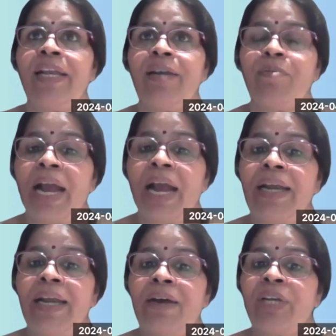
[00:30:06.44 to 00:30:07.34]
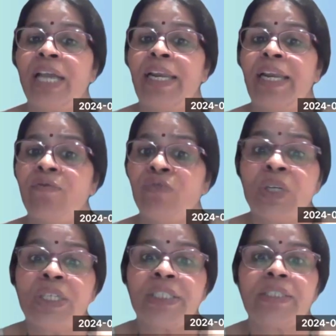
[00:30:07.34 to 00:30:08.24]
mind, our caring
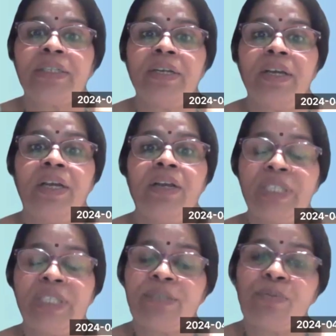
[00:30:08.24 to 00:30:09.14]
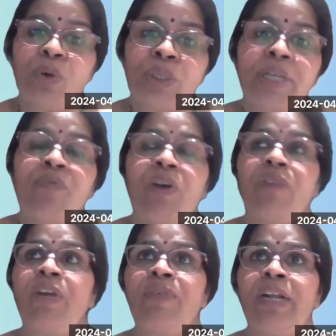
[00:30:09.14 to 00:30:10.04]
words, which is most
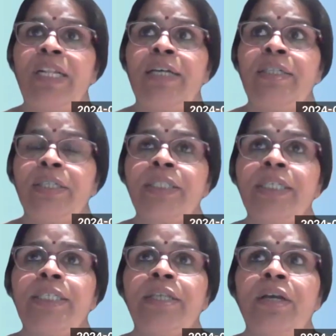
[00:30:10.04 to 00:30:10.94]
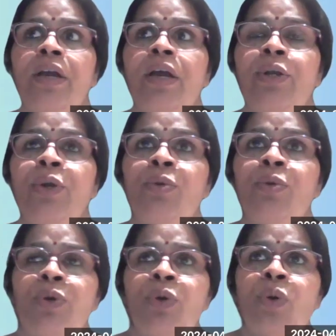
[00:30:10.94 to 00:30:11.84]
important for the nurses
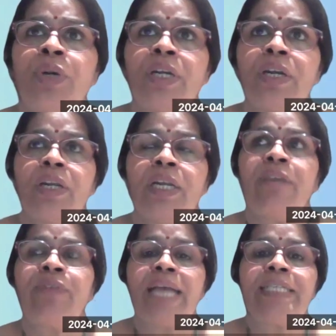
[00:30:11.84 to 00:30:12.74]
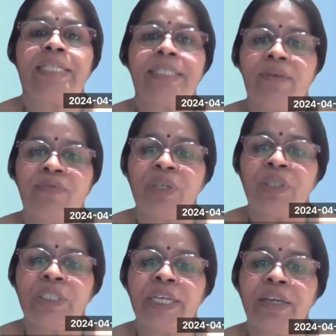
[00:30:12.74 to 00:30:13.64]
to don't leave the essence of
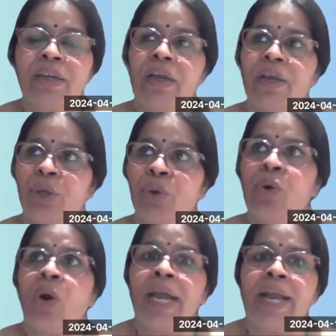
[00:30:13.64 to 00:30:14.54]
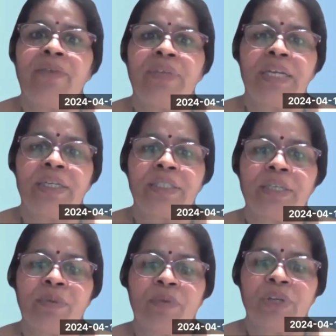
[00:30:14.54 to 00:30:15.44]
nursing. You go ahead with the
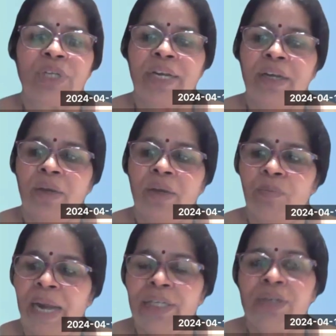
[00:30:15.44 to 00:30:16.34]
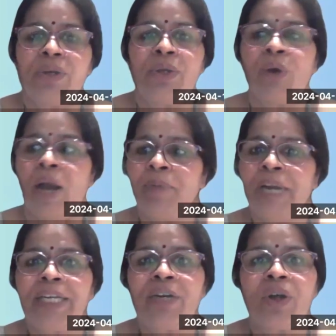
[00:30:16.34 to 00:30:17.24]
nursing profession, but you
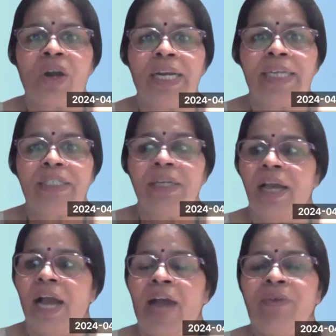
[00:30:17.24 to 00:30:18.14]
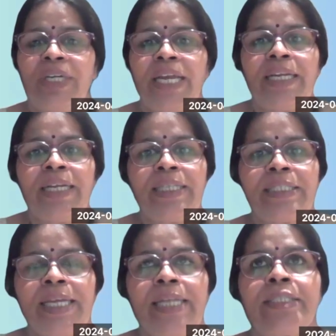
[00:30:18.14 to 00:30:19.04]
update your knowledge, have your technical
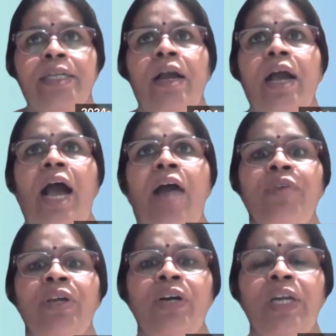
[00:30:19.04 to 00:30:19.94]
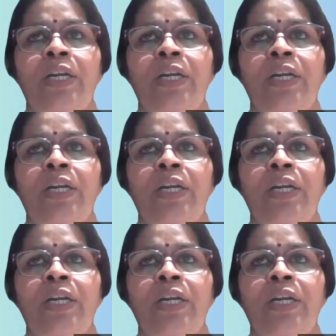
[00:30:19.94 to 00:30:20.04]
skills, have your